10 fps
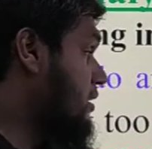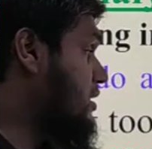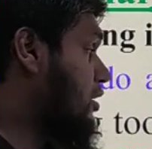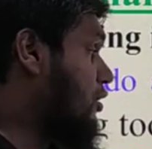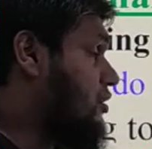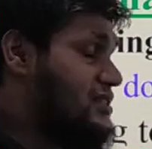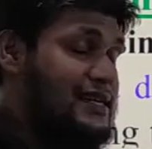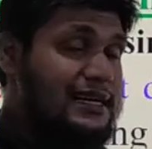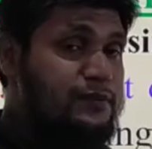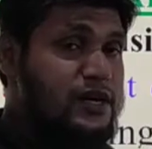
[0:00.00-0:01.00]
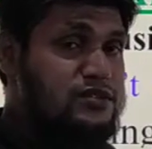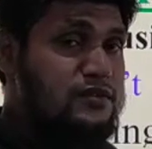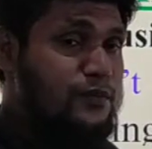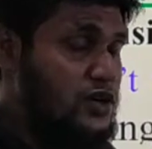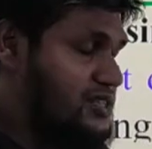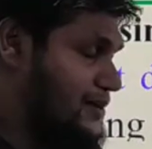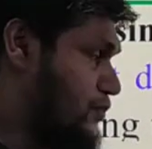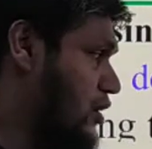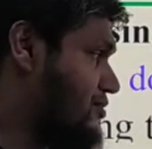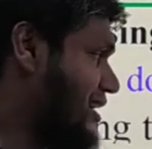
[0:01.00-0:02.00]
Your second person positive
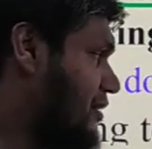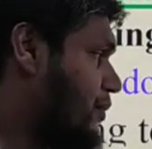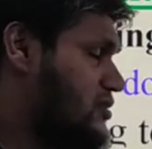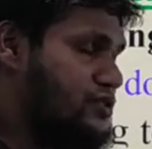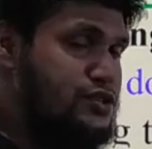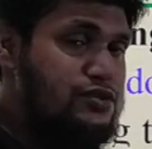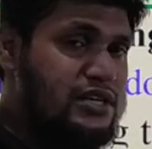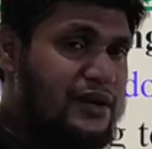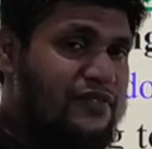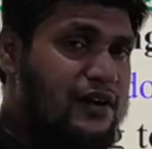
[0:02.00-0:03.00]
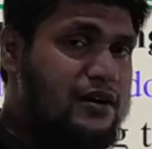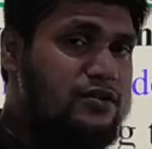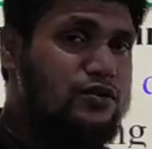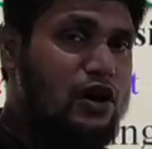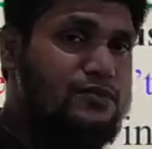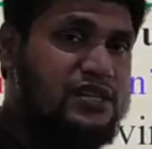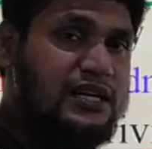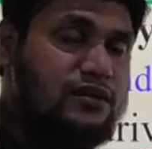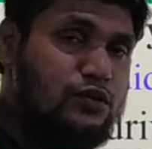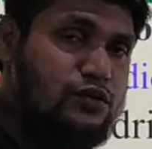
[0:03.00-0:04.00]
form. Second person should refer to
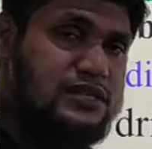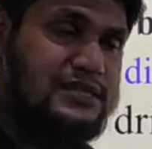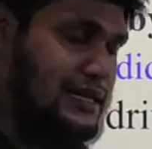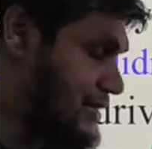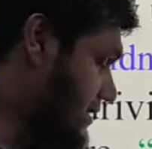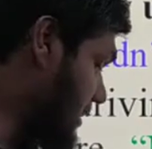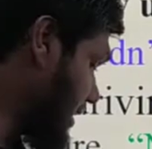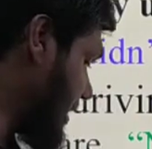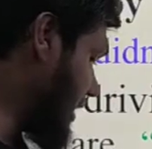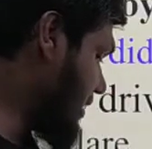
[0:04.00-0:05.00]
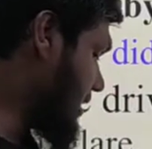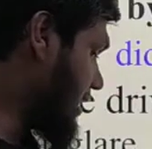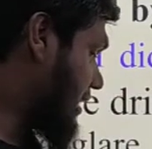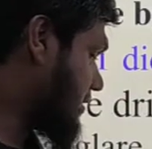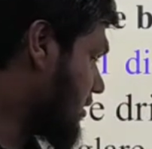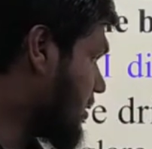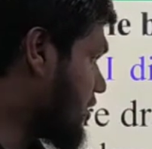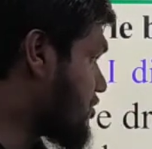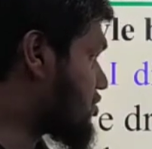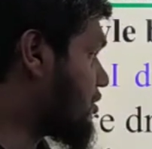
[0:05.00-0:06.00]
object. Who is the listener here? Riyadh.
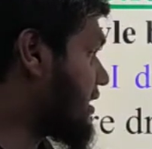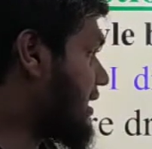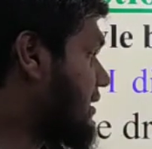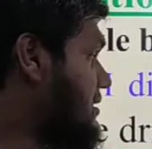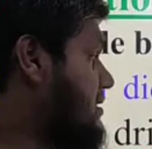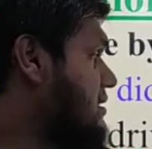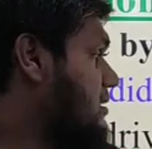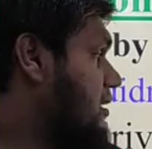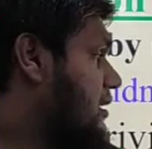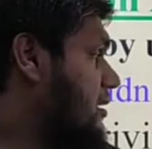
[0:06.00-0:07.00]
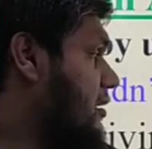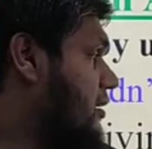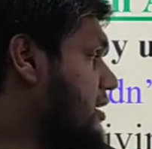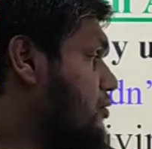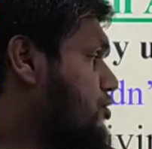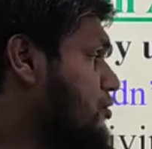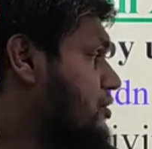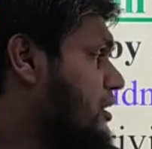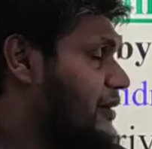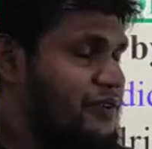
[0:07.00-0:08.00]
So Riyadh is, you should
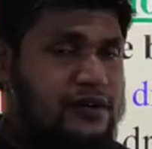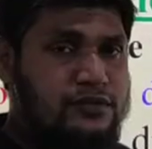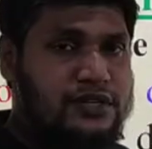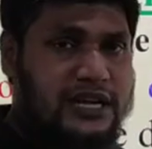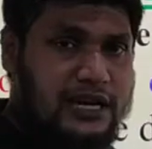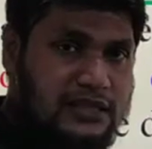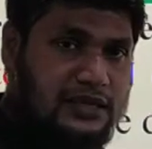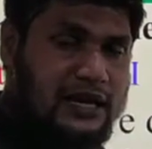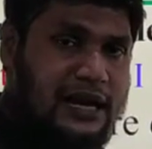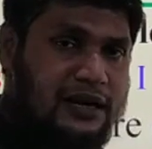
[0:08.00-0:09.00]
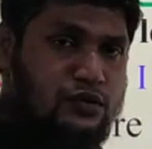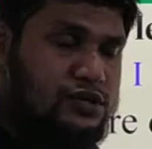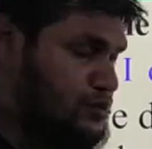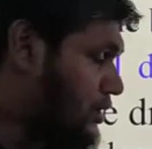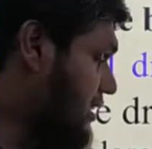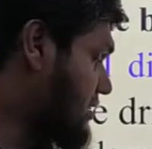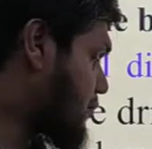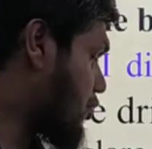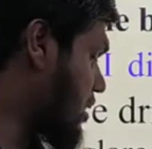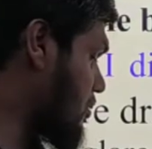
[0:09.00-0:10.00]
refer to Riyadh. And which one is
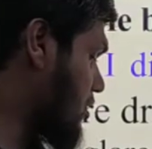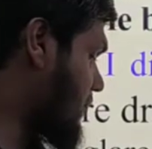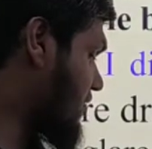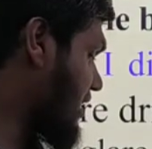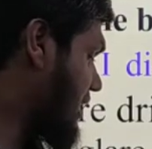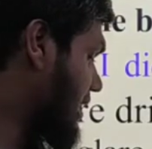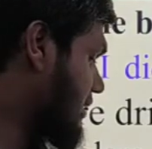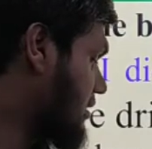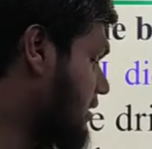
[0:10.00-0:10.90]
pronoun of Riyadh?